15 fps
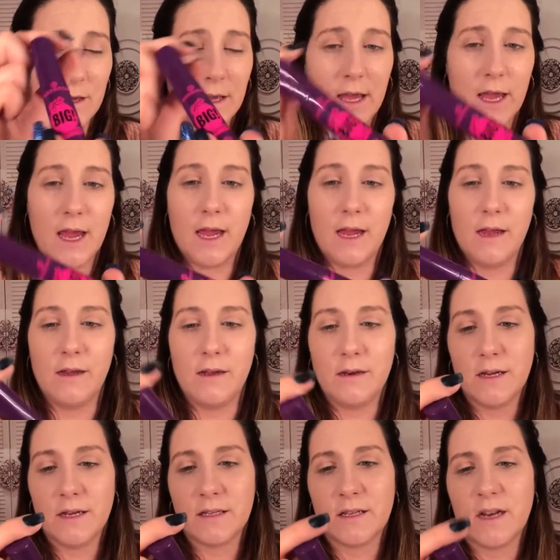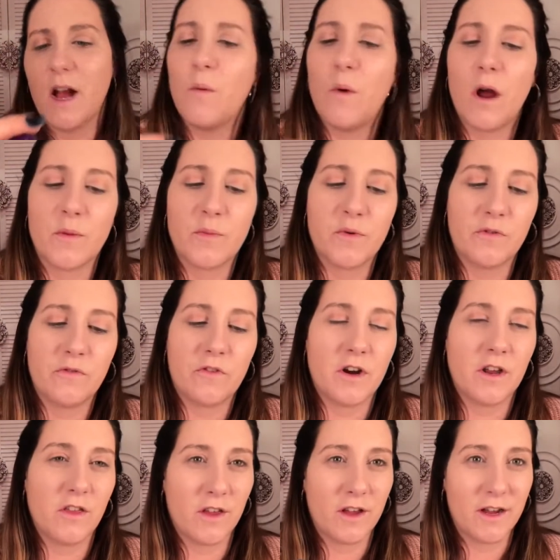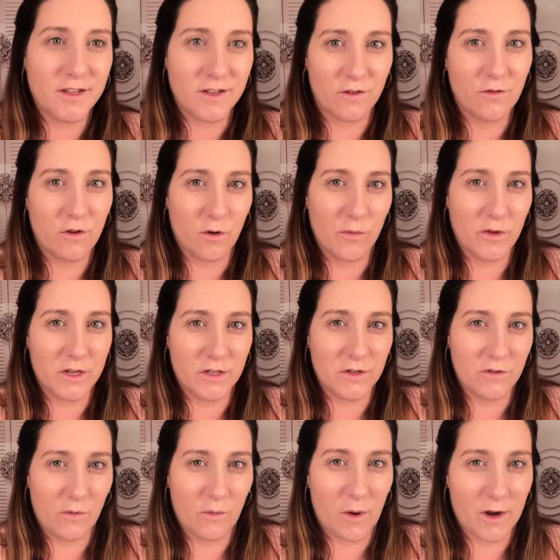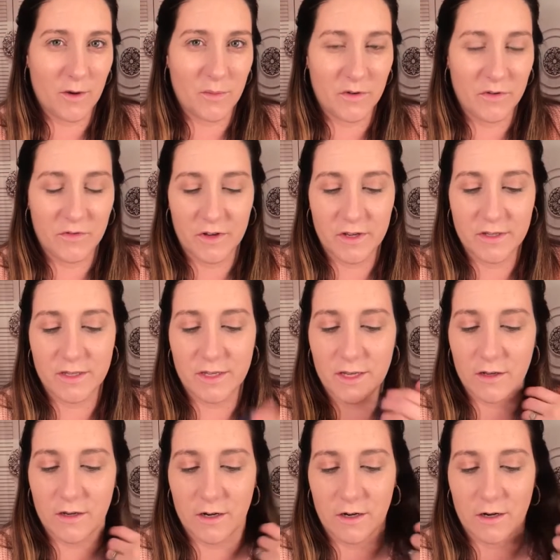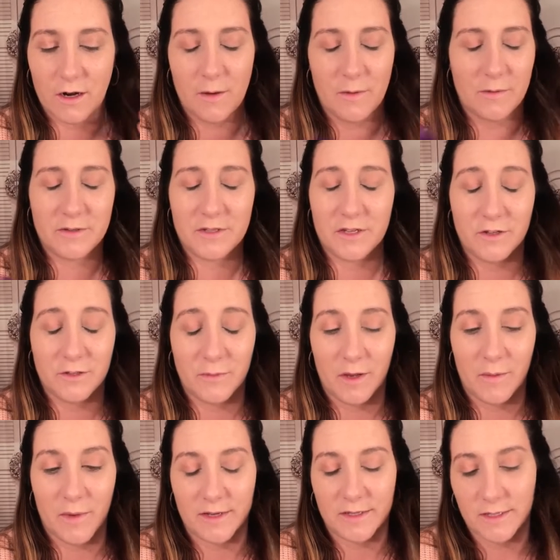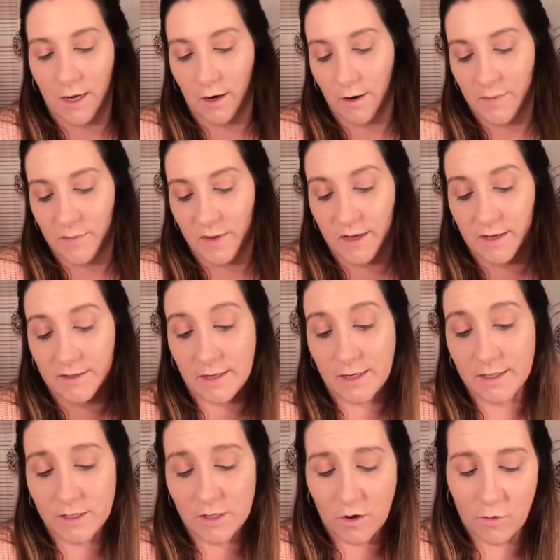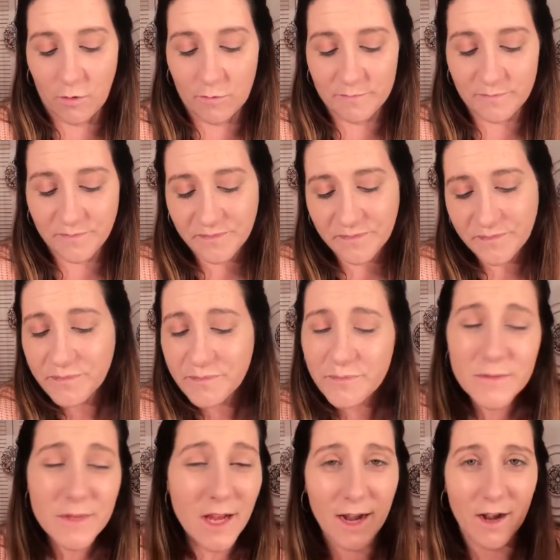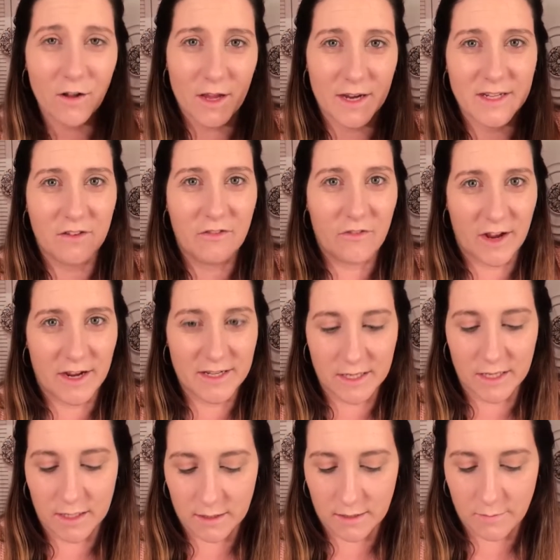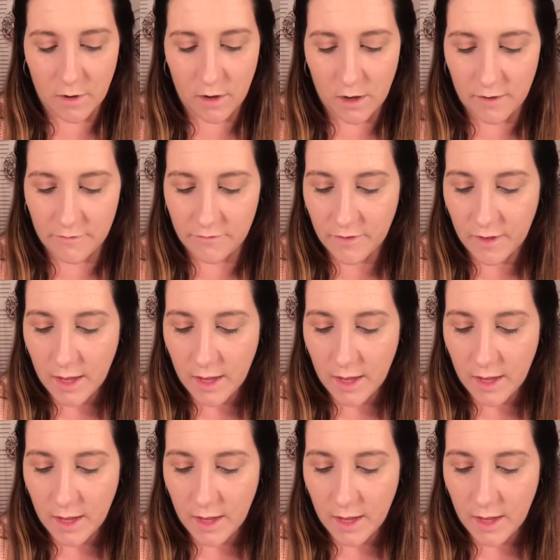And it's not waterproof or anything. I don't normally do a waterproof concealer, excuse me, a mascara, because I don't like to fight to get them off.